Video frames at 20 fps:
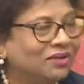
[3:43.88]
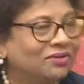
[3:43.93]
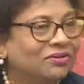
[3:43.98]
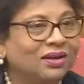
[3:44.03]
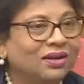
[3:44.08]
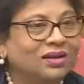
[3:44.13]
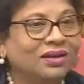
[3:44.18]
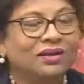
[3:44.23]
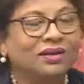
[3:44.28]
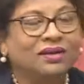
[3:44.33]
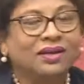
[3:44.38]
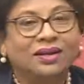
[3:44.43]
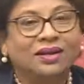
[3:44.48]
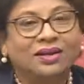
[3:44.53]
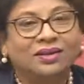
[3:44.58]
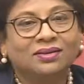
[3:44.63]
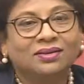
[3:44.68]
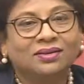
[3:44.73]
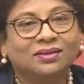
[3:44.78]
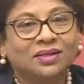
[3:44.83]

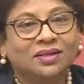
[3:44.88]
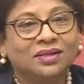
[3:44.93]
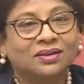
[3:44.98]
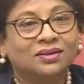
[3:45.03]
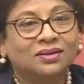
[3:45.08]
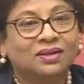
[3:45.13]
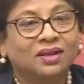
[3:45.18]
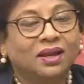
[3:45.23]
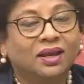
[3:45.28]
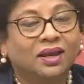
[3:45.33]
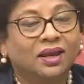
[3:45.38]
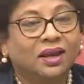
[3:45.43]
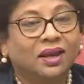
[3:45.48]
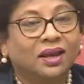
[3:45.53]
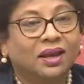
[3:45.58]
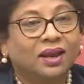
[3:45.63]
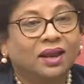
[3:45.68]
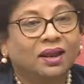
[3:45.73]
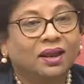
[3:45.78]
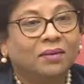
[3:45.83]
characteristics.
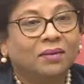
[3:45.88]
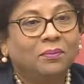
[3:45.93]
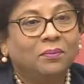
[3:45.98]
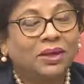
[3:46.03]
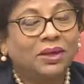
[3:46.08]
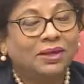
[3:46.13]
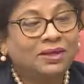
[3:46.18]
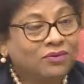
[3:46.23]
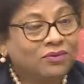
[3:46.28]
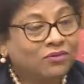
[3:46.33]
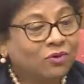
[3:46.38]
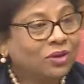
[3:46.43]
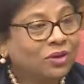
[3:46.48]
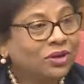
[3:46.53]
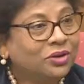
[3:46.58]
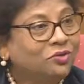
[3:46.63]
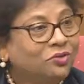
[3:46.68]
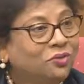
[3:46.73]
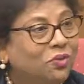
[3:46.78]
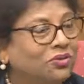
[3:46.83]
But they
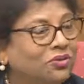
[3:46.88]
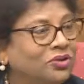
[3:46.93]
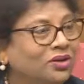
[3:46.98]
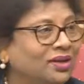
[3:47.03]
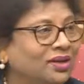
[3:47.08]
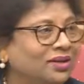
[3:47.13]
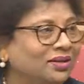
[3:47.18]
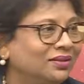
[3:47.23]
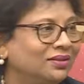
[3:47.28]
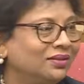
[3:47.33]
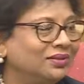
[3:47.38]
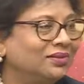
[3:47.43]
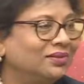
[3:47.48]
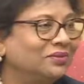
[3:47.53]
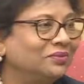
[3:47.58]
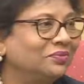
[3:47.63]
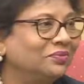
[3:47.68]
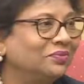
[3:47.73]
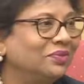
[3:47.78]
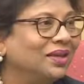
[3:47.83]
wanted to modernize.
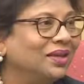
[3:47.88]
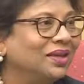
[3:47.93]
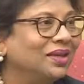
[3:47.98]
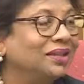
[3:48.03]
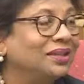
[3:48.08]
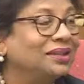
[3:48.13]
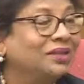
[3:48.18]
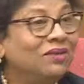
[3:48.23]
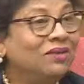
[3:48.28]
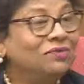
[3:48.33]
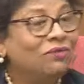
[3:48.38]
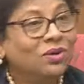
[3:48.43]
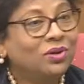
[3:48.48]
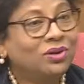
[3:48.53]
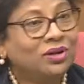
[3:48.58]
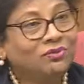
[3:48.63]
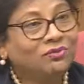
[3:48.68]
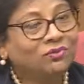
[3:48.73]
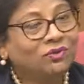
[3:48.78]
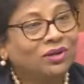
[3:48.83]
They
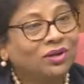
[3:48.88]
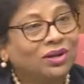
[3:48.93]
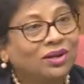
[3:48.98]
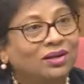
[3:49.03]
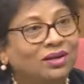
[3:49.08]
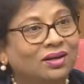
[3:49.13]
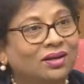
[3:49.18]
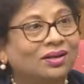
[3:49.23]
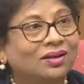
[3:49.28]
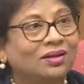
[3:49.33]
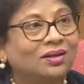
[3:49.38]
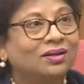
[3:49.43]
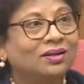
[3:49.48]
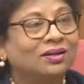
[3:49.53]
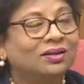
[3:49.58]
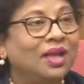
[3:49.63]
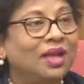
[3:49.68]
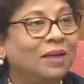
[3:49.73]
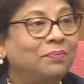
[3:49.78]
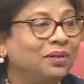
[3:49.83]
wanted foreign
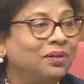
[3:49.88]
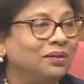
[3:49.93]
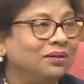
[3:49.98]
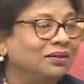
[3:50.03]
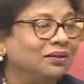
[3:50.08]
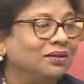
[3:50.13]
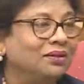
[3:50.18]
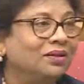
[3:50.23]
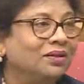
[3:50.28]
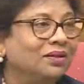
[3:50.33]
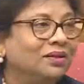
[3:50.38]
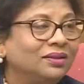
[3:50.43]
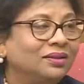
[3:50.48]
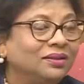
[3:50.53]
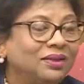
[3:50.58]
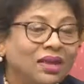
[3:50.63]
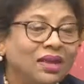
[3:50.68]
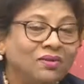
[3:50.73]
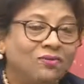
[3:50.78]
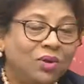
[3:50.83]
capital.
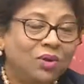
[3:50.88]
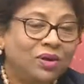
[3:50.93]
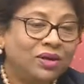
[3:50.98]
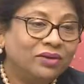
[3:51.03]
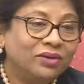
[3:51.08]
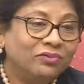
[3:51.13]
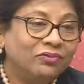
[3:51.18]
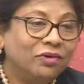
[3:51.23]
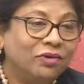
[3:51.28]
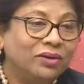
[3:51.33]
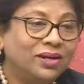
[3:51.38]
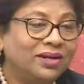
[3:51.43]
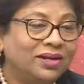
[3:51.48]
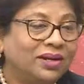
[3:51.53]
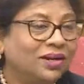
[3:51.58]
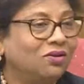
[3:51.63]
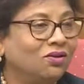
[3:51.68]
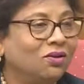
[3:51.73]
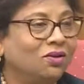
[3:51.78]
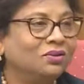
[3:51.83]
They wanted foreign
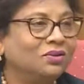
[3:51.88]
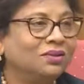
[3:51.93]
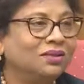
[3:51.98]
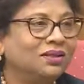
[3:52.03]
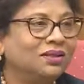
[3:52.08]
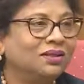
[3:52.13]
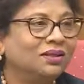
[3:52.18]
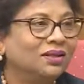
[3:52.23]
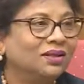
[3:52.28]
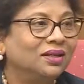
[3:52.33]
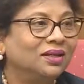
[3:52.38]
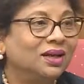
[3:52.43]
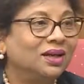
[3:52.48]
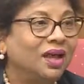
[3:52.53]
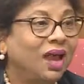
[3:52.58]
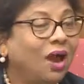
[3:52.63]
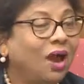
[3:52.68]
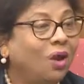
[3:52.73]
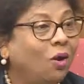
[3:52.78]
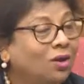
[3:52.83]
technology
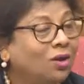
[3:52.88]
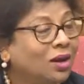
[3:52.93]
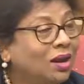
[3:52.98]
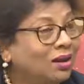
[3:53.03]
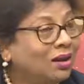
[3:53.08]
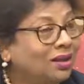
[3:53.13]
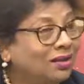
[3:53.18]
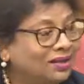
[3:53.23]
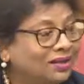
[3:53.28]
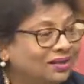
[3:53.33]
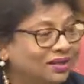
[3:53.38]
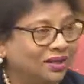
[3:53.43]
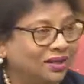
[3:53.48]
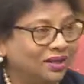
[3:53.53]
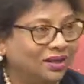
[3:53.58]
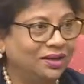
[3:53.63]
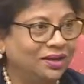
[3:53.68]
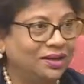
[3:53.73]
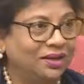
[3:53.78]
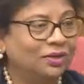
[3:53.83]
on a large
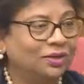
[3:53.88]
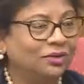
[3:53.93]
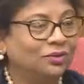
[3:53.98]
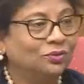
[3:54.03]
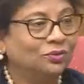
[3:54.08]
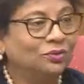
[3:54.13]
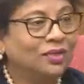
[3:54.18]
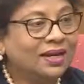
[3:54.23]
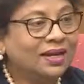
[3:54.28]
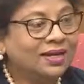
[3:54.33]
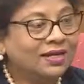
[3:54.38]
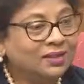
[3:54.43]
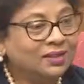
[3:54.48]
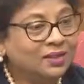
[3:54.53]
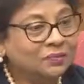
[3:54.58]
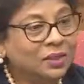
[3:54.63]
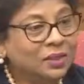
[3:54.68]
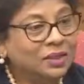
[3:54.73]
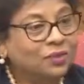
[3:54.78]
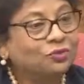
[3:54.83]
scale so that it
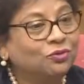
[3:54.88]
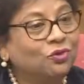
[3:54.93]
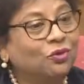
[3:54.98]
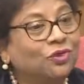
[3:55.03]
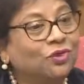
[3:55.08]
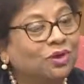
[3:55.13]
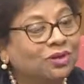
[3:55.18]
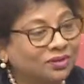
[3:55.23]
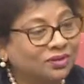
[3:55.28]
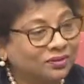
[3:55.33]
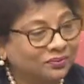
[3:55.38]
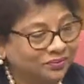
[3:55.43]
spills over